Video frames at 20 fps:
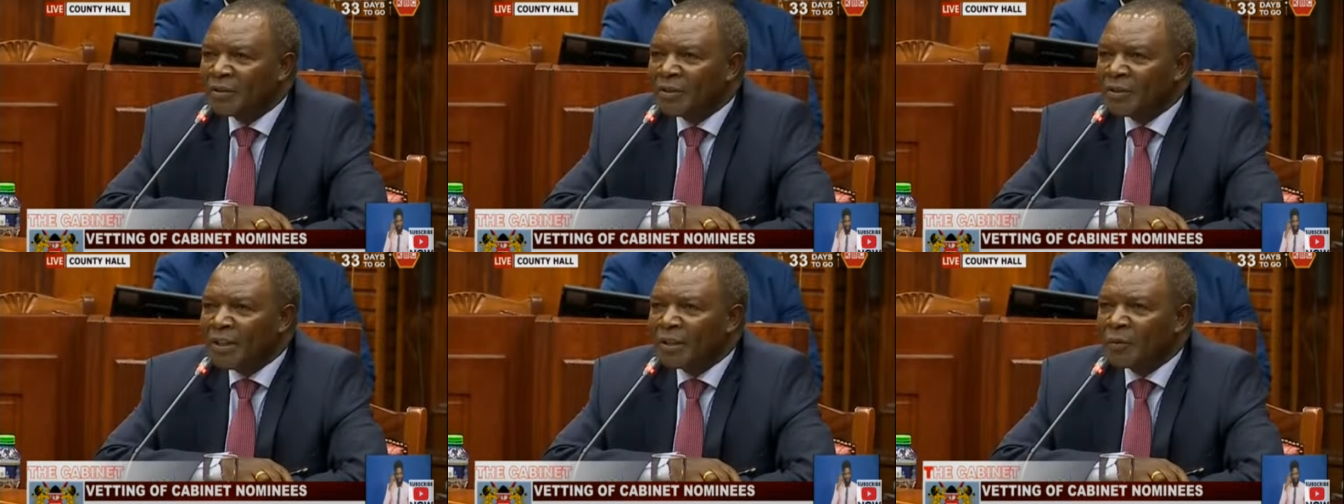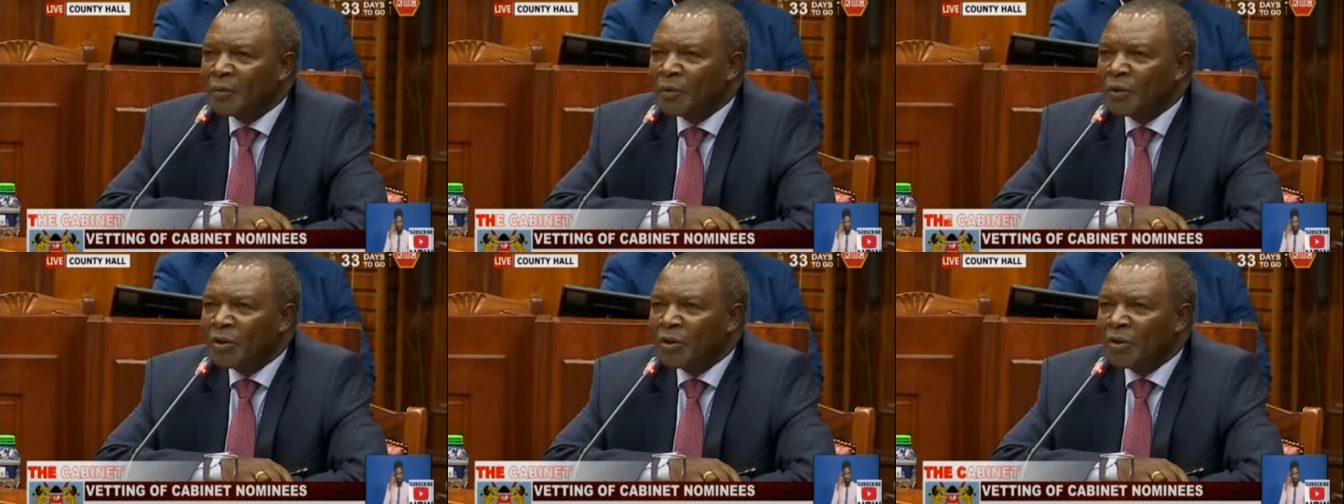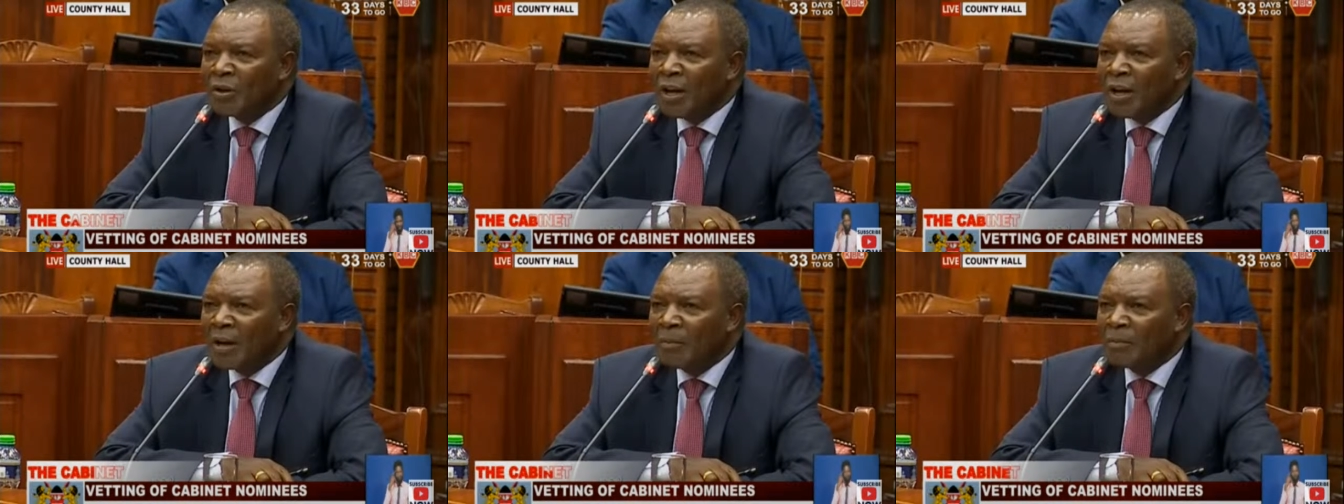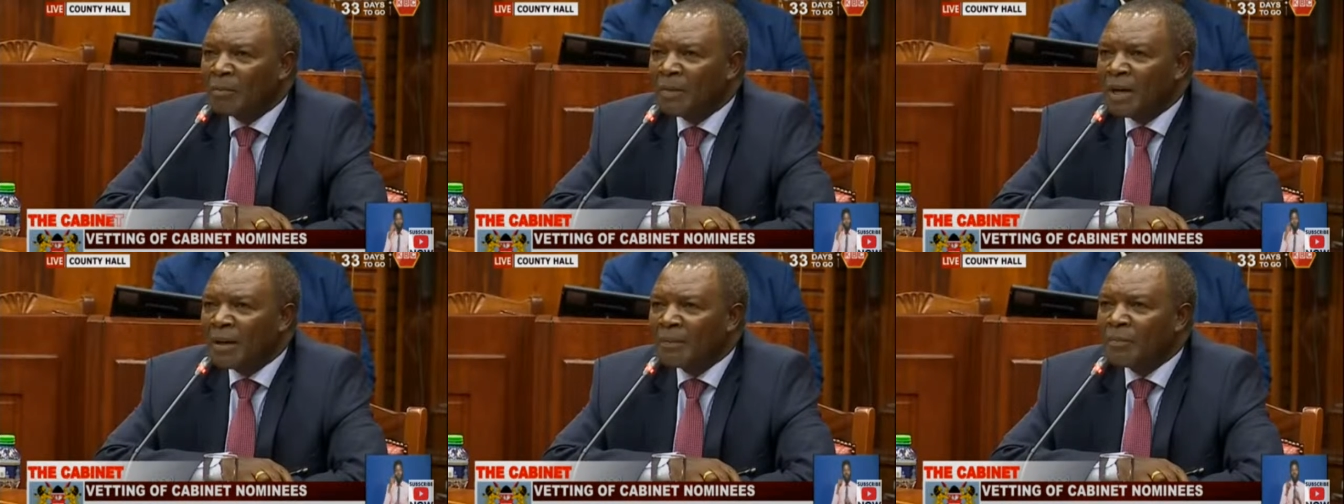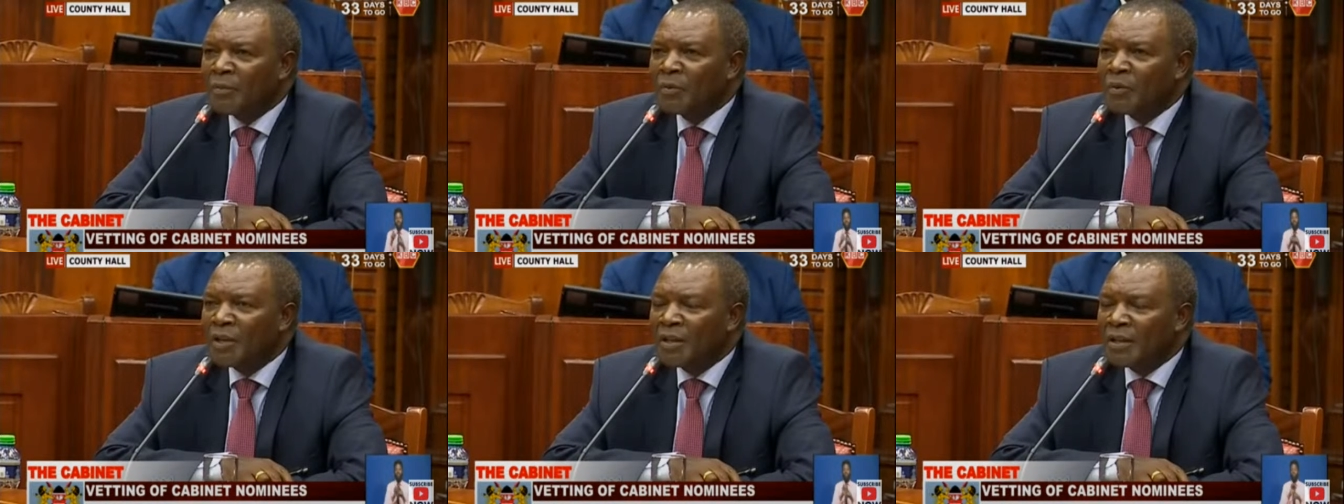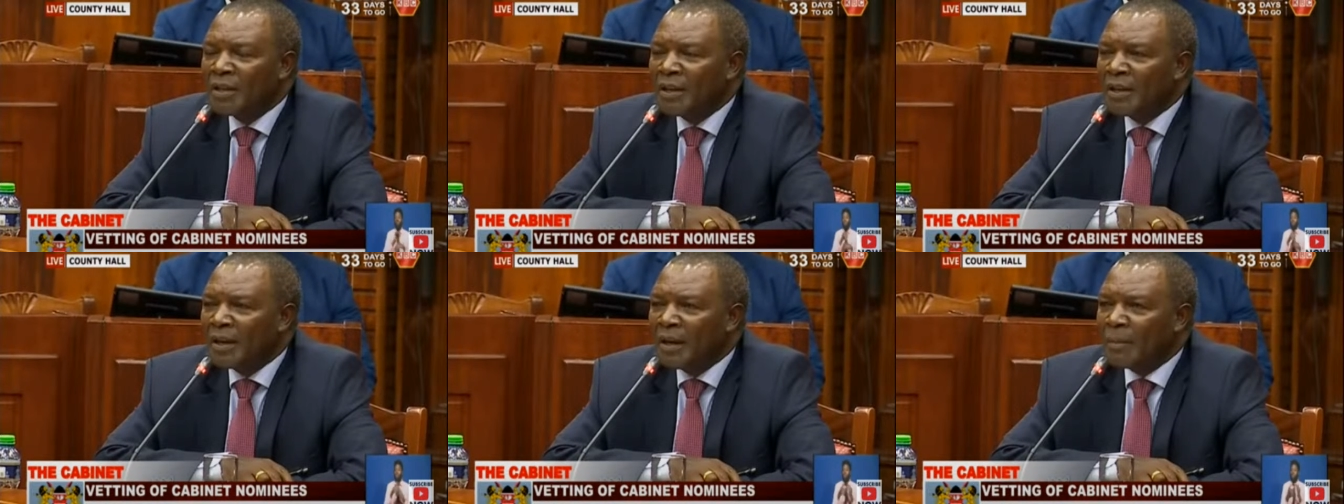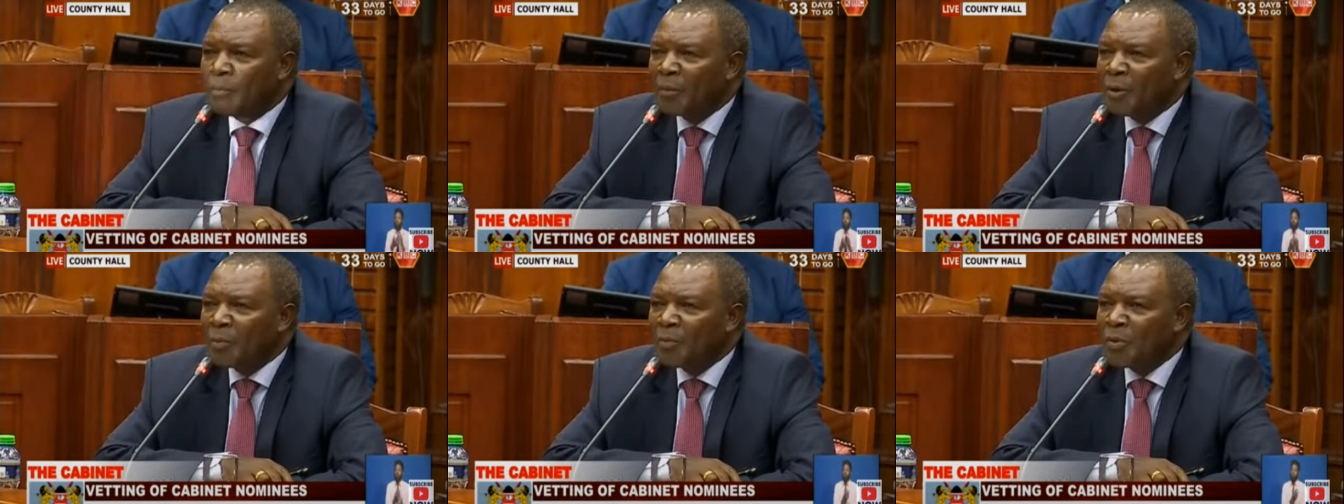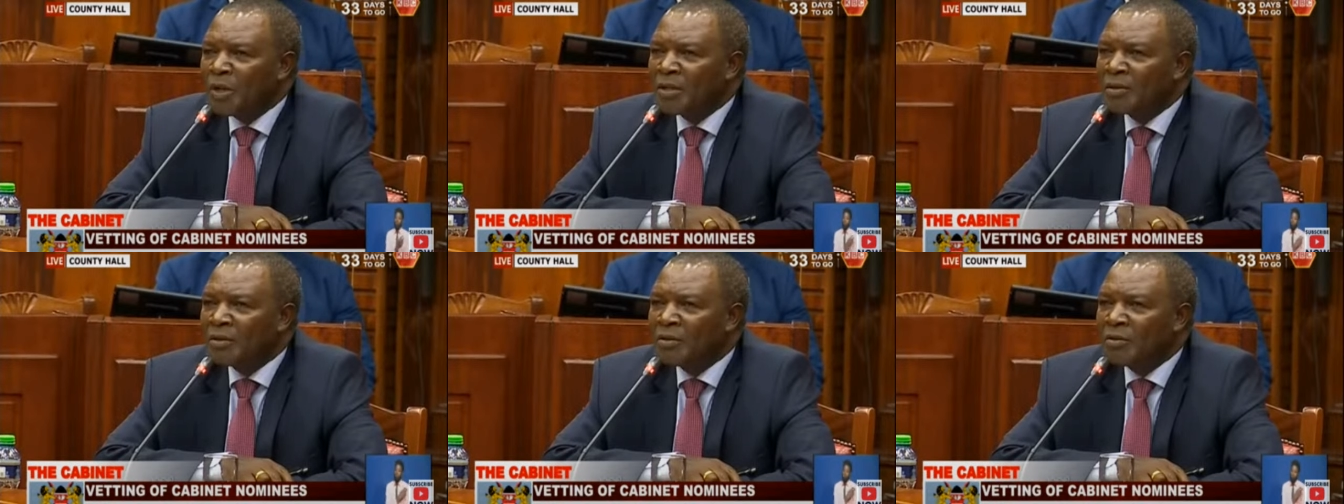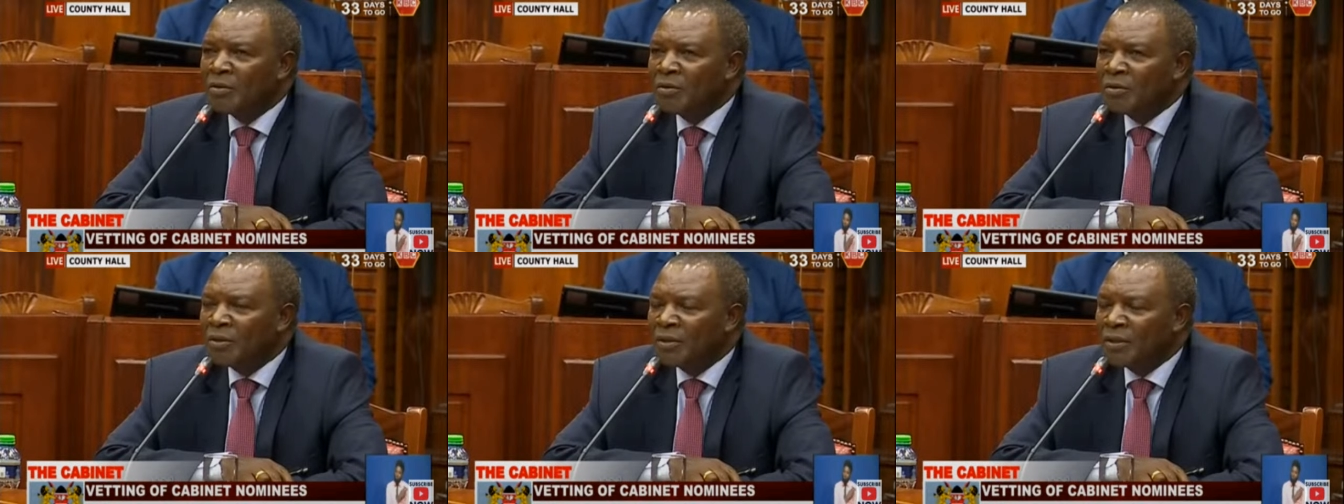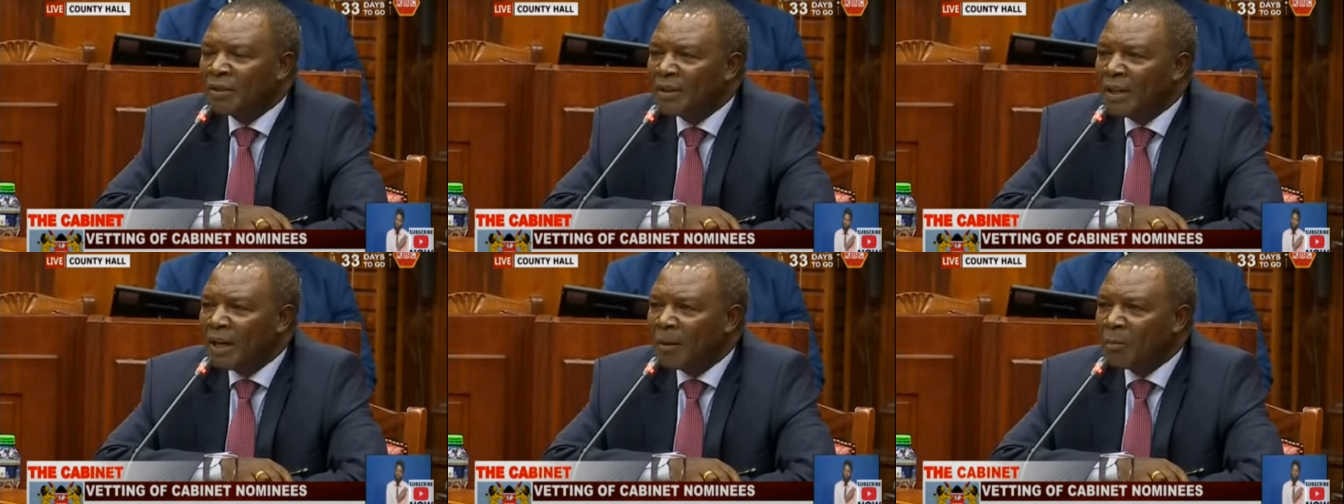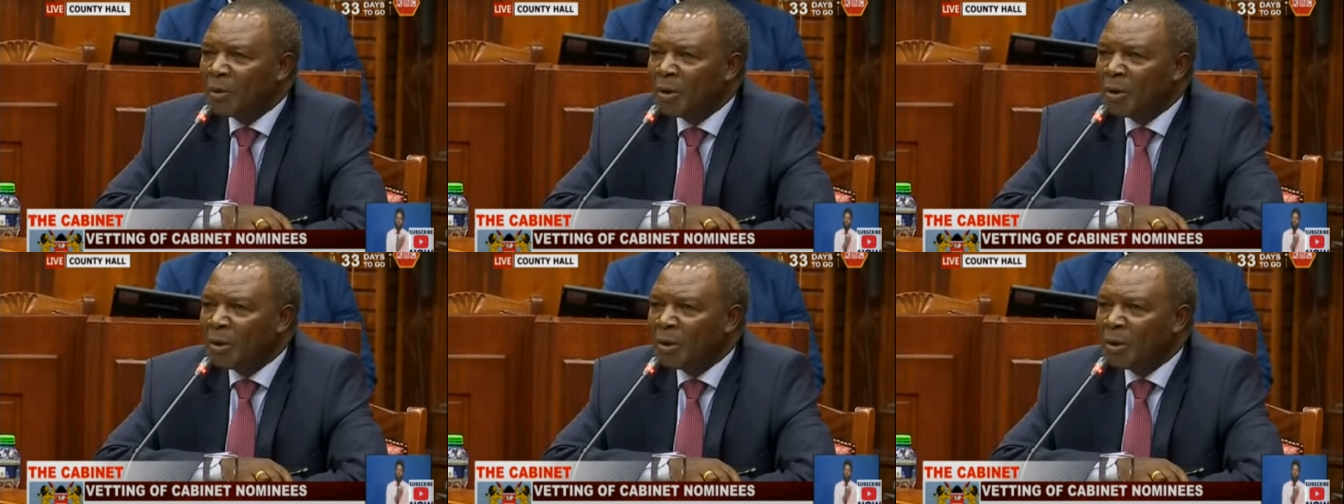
so that we all come up with the appropriate rules,